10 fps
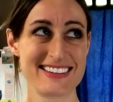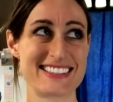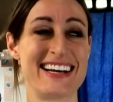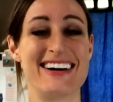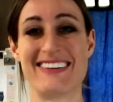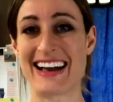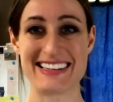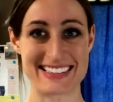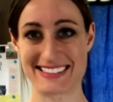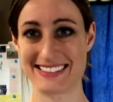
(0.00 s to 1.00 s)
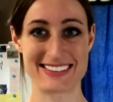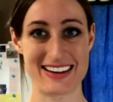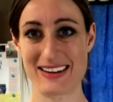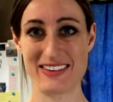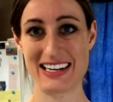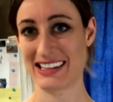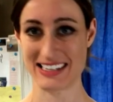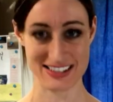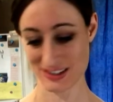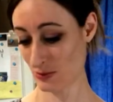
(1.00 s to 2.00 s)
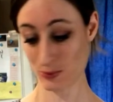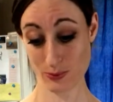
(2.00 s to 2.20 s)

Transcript: so I just immediately just